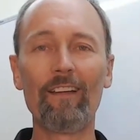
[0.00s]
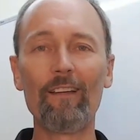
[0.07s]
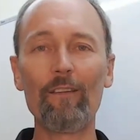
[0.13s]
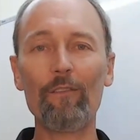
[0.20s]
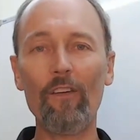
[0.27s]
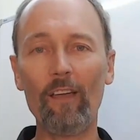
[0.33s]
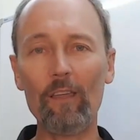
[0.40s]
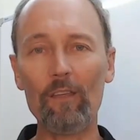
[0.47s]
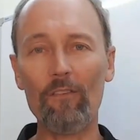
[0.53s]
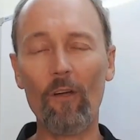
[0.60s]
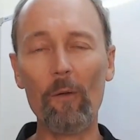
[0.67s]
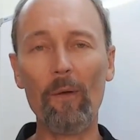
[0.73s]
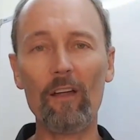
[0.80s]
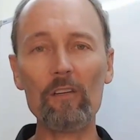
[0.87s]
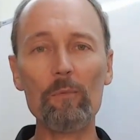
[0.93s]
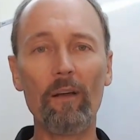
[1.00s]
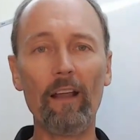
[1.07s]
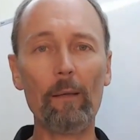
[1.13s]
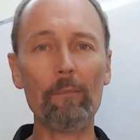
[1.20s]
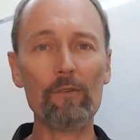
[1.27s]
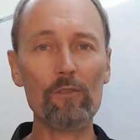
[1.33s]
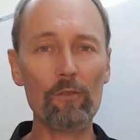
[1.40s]
Thank you very much. My
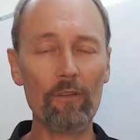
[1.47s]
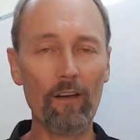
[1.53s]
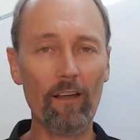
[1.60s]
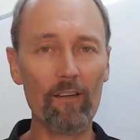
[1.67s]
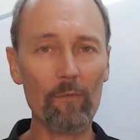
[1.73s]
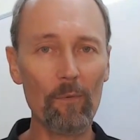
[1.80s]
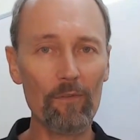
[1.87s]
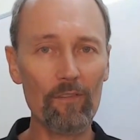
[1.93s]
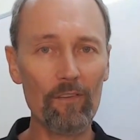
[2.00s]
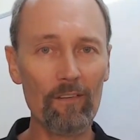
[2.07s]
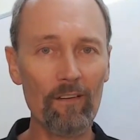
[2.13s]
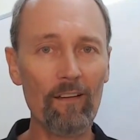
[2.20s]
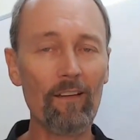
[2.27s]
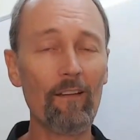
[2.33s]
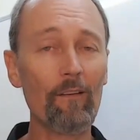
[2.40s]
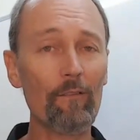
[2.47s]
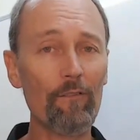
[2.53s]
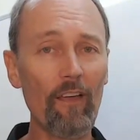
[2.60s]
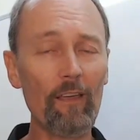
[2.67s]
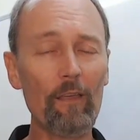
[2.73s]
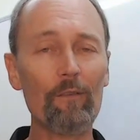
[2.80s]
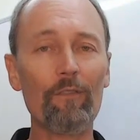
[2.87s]
name is Sean Asmussen.
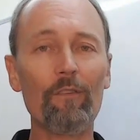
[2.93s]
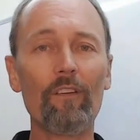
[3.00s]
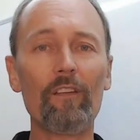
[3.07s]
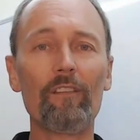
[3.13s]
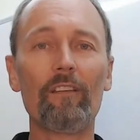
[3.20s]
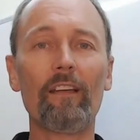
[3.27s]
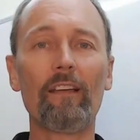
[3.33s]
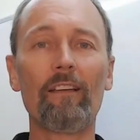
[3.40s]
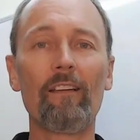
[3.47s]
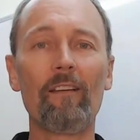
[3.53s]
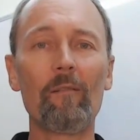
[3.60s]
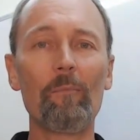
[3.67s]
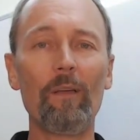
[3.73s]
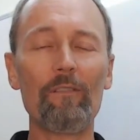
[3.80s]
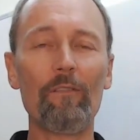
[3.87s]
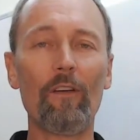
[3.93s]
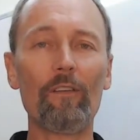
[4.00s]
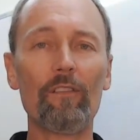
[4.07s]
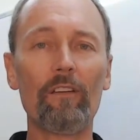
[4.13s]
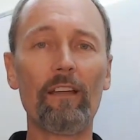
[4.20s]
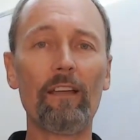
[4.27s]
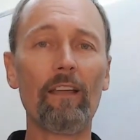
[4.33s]
Thank you for visiting
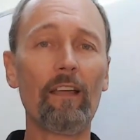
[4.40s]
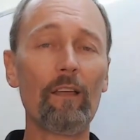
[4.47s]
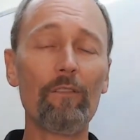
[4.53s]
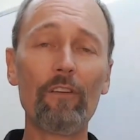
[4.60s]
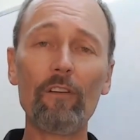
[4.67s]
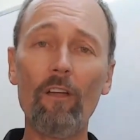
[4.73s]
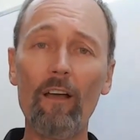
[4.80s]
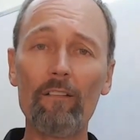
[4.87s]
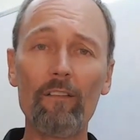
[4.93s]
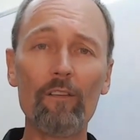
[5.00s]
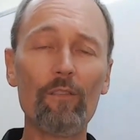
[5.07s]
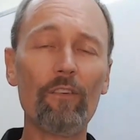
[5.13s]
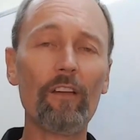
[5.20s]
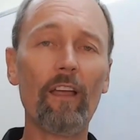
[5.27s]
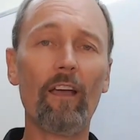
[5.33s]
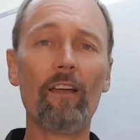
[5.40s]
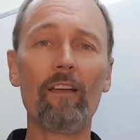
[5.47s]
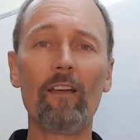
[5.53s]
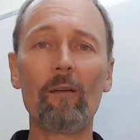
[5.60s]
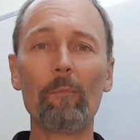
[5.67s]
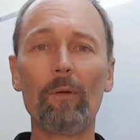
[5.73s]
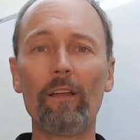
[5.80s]
Bitversity. If you like this video,
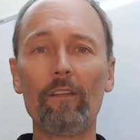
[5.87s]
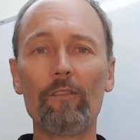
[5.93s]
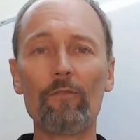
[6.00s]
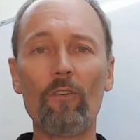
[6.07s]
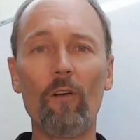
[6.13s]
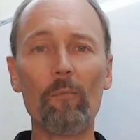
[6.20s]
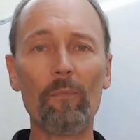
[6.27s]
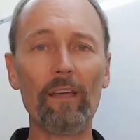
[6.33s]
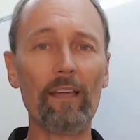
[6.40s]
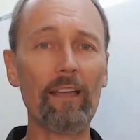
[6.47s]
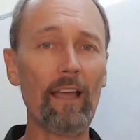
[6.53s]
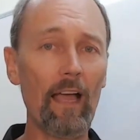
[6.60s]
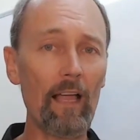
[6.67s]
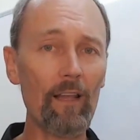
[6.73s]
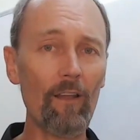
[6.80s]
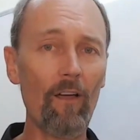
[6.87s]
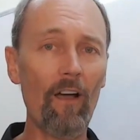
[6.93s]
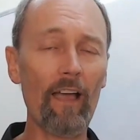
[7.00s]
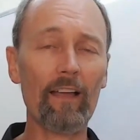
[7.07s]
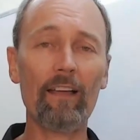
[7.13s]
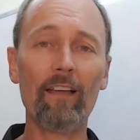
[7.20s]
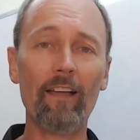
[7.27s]
please drop me a
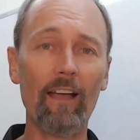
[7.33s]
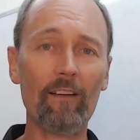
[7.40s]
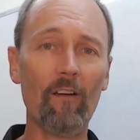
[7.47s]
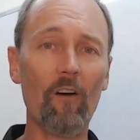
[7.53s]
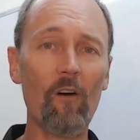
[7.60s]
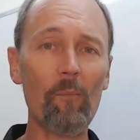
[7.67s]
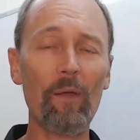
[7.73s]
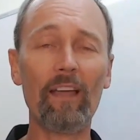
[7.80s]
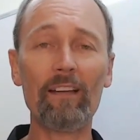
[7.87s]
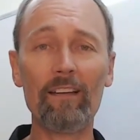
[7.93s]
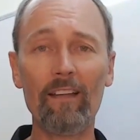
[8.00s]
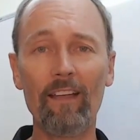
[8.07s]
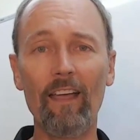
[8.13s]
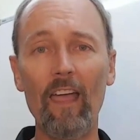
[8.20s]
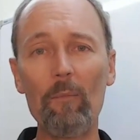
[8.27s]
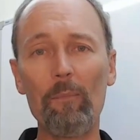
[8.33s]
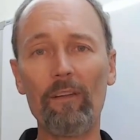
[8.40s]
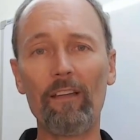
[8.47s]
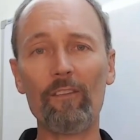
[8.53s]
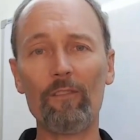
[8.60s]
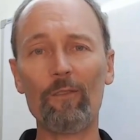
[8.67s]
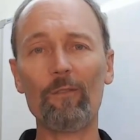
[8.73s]
like, a comment, and
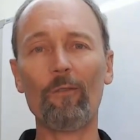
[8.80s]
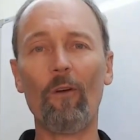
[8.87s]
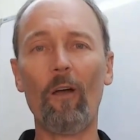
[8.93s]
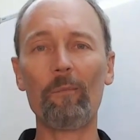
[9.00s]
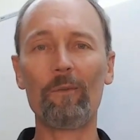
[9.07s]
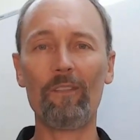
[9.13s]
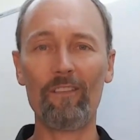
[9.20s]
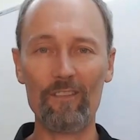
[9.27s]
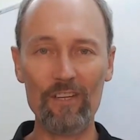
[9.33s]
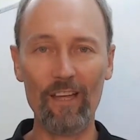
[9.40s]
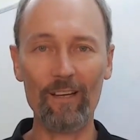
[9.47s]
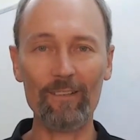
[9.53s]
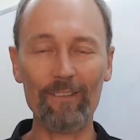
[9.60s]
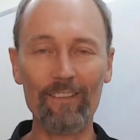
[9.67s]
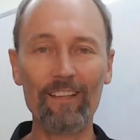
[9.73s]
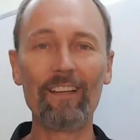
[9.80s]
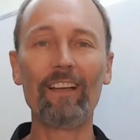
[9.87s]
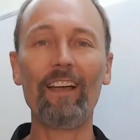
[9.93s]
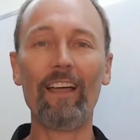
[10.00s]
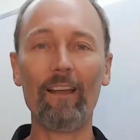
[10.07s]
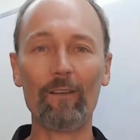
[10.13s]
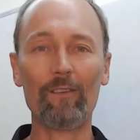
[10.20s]
please subscribe to the channel.
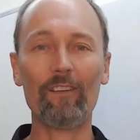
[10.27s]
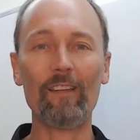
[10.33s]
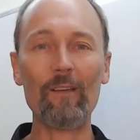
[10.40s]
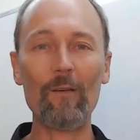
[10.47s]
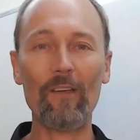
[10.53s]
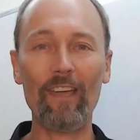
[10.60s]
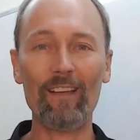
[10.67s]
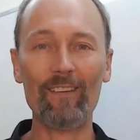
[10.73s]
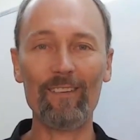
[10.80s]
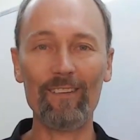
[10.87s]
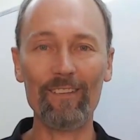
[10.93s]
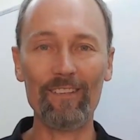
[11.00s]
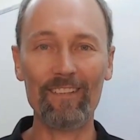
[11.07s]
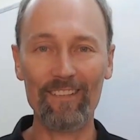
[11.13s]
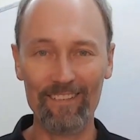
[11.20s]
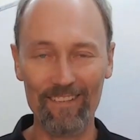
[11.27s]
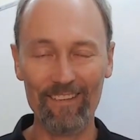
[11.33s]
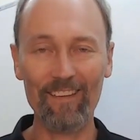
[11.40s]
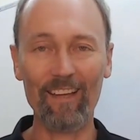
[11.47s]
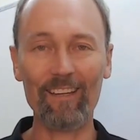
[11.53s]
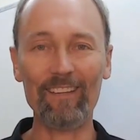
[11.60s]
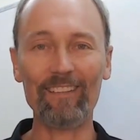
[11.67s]
And I'll see you again soon.
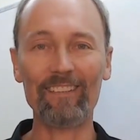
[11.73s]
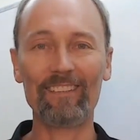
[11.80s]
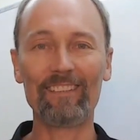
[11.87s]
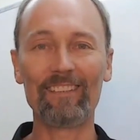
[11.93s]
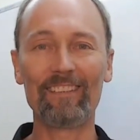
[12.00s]
Thank you.